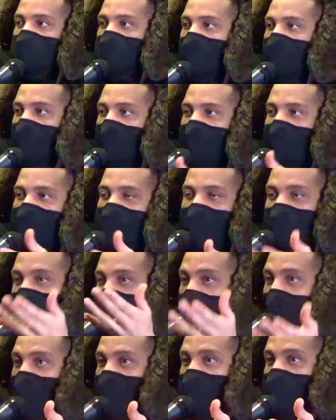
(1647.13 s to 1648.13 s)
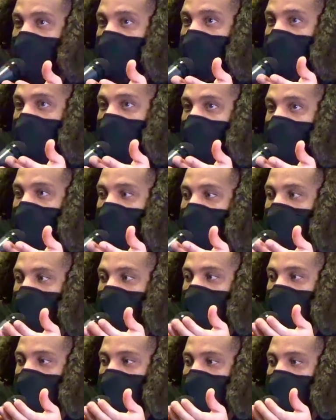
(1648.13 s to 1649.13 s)
mentality, which
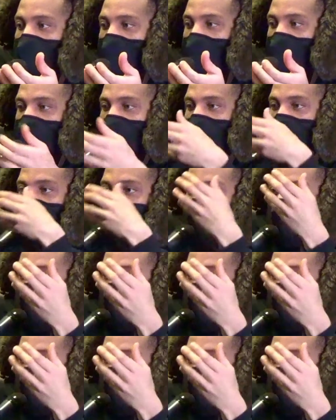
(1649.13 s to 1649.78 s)
I think is cool.